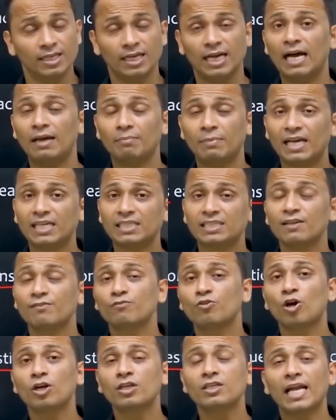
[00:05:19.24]
I myself
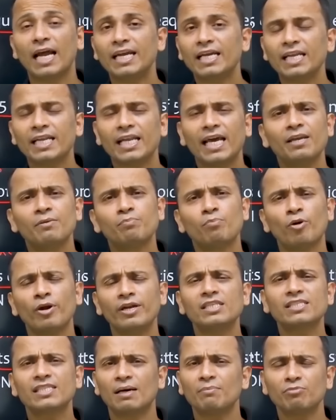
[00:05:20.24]
got 99
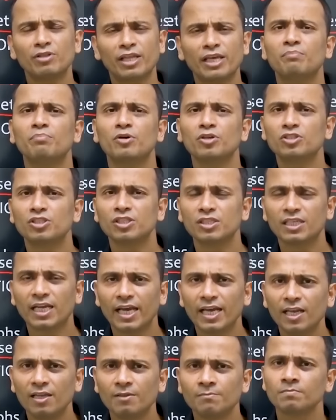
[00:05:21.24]
point something
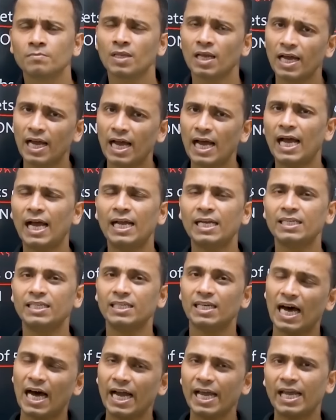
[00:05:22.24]
percentile and
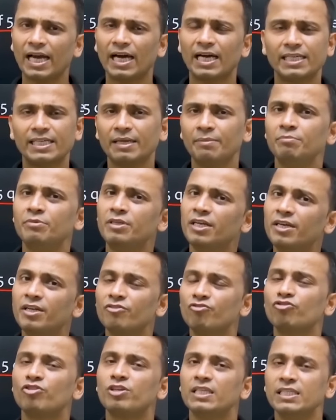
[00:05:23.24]
I
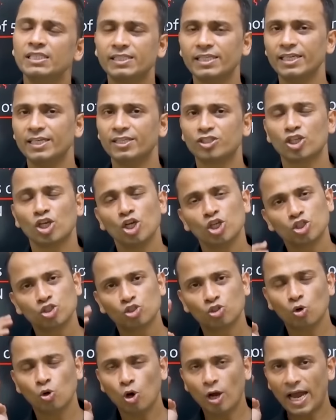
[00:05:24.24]
attempted 3 sets.
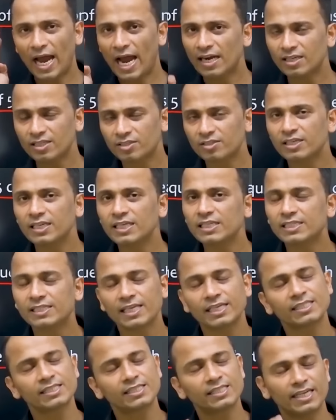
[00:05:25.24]
So at 3
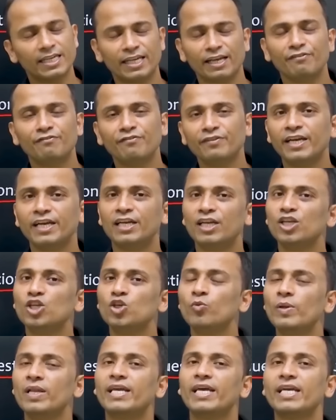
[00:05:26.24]
sets, definitely you
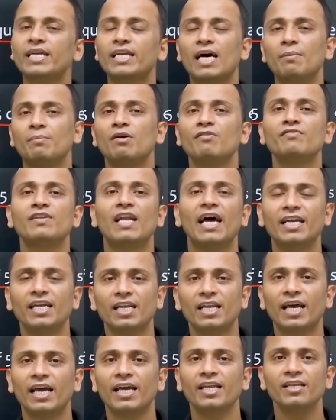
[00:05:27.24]
will get above
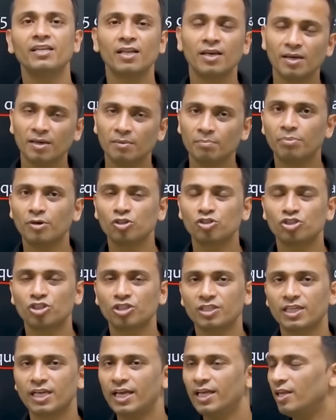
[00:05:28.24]
99
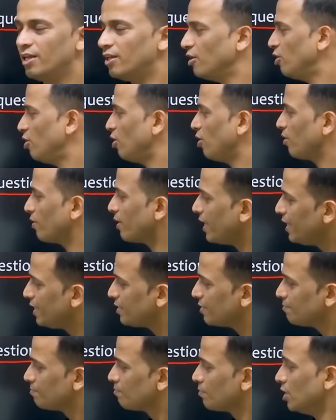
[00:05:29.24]
percentile. All
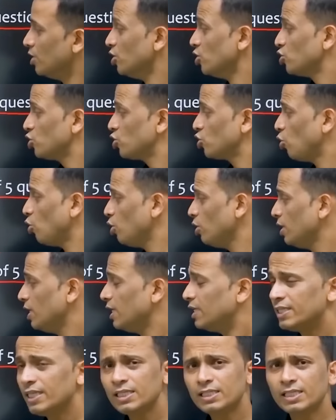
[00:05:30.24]
right. So
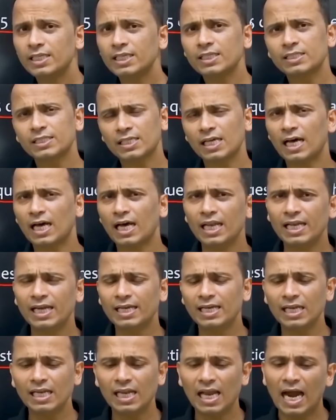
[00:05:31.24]
this is a
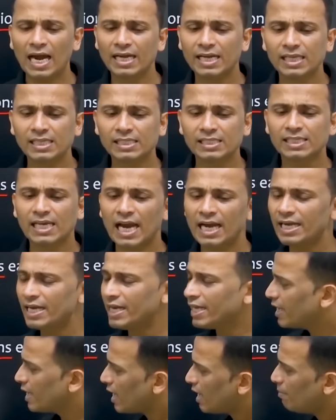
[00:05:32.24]
little
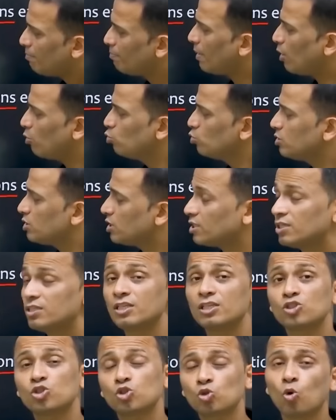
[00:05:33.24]
understanding about
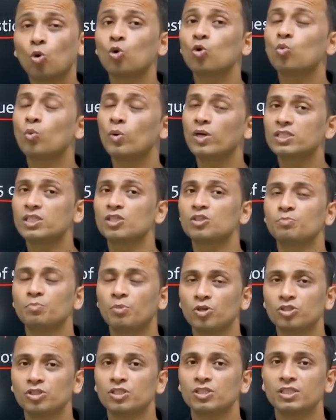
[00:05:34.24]
the score versus
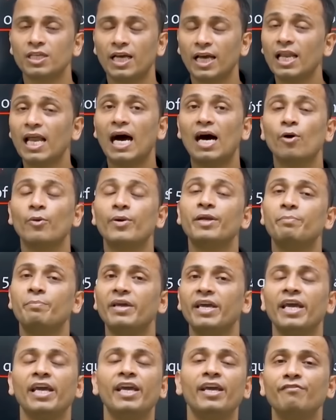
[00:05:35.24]
percentile, how it
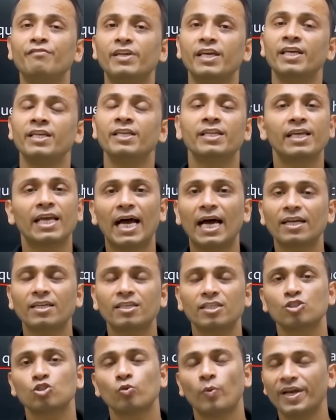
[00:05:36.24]
behaved in CAT
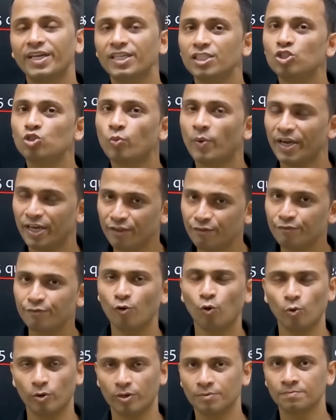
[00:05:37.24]

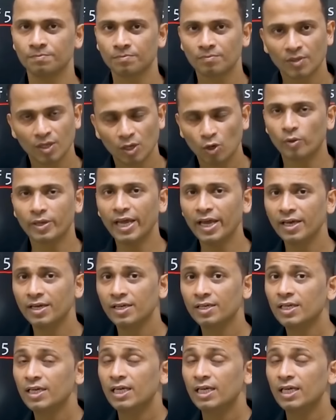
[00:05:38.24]
2024. Okay.